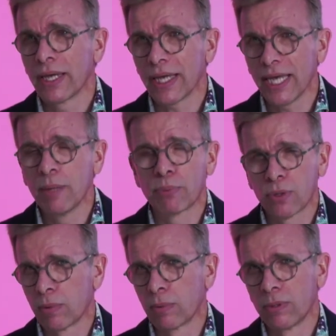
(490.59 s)

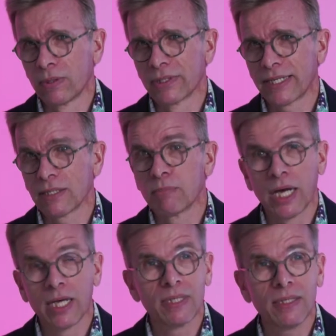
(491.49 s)
improbable that it
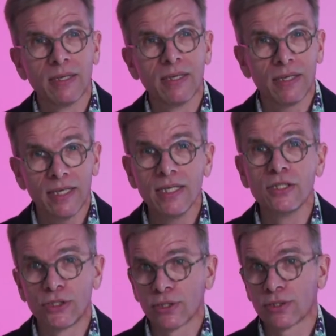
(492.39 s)
might be
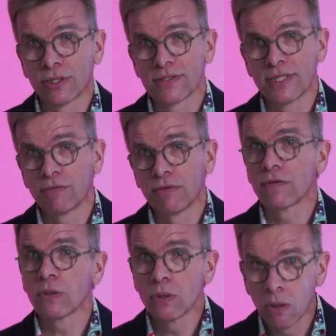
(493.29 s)
easier to conceive of a
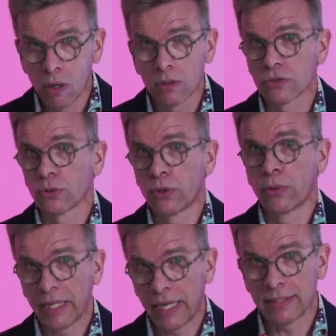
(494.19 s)
God who
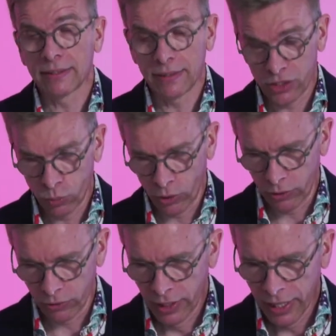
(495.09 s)
created this world